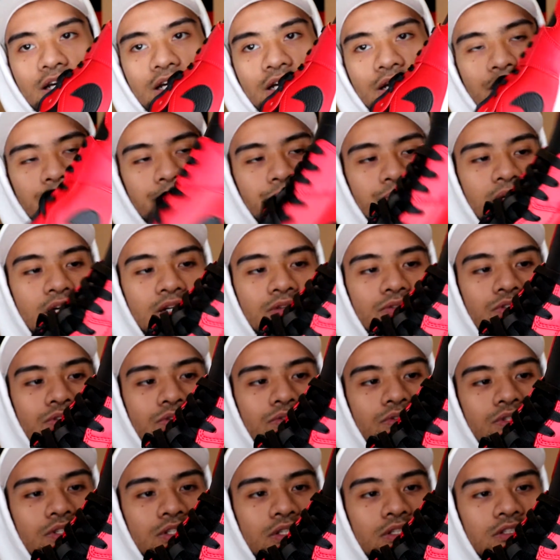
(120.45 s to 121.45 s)
um,
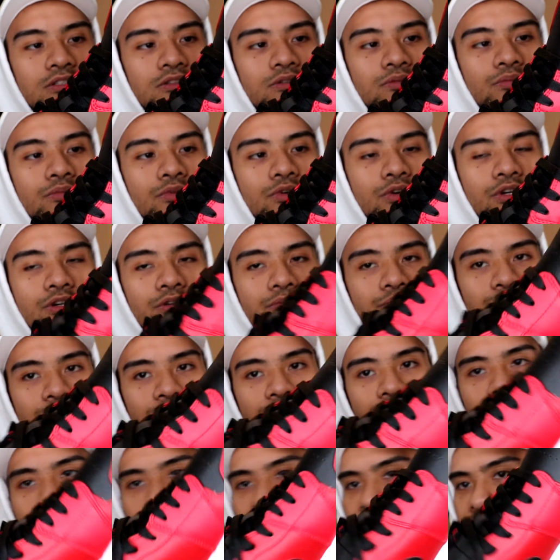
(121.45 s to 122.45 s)
outsole is a little more, but